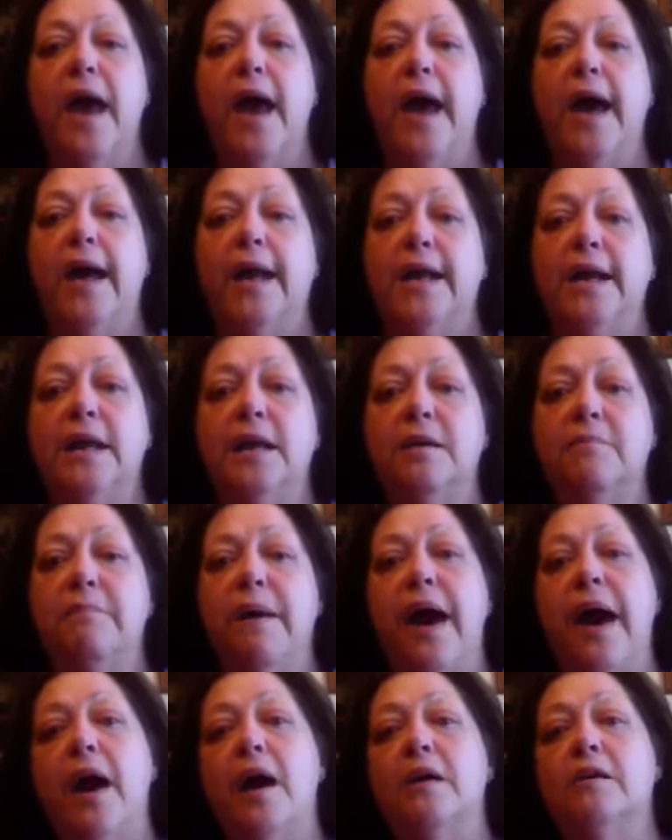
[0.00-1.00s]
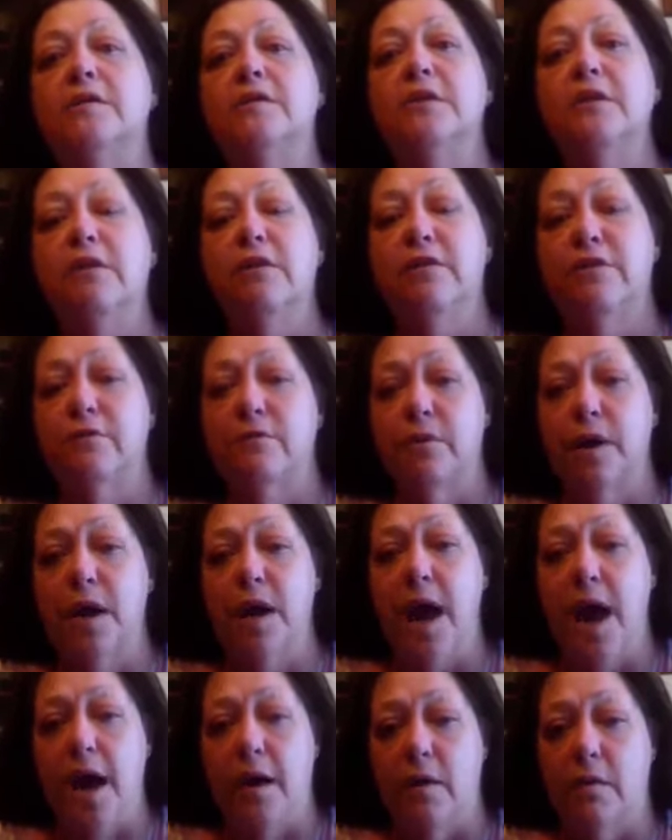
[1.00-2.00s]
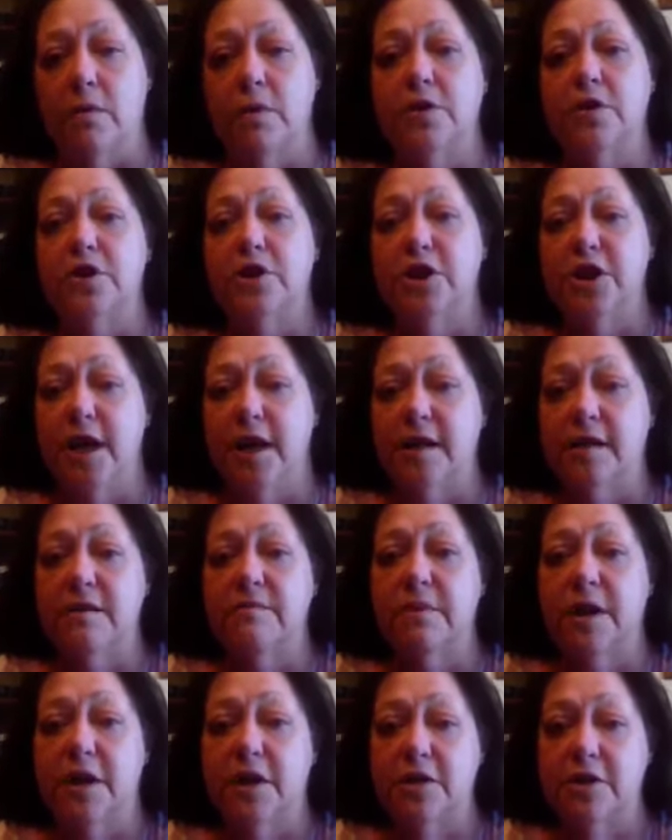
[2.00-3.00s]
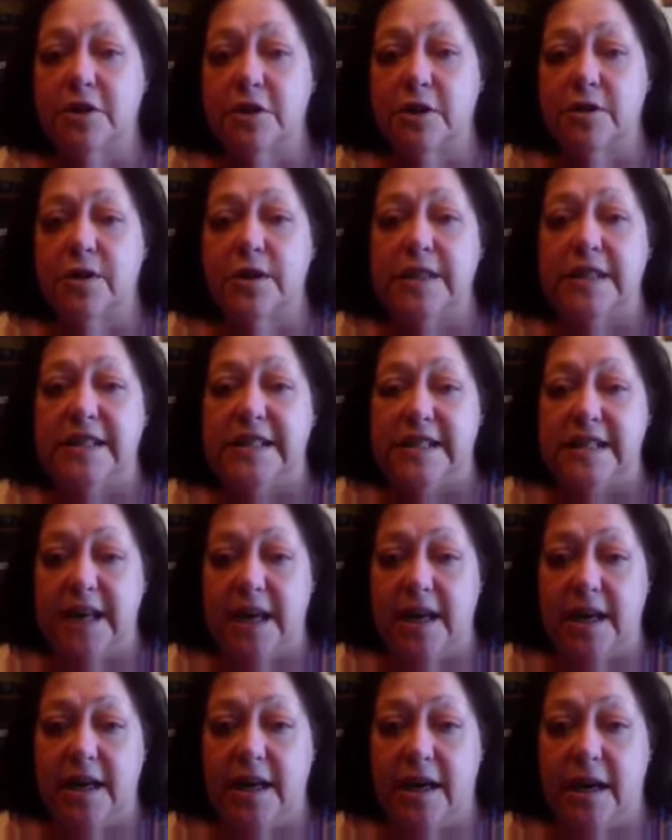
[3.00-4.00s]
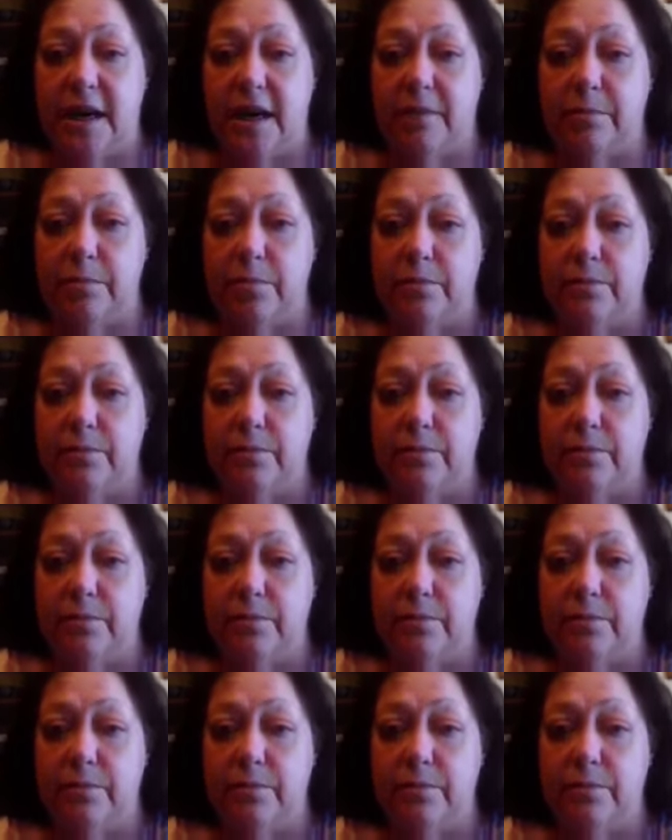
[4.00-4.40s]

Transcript: And in about three hours, check to make sure it's setting up.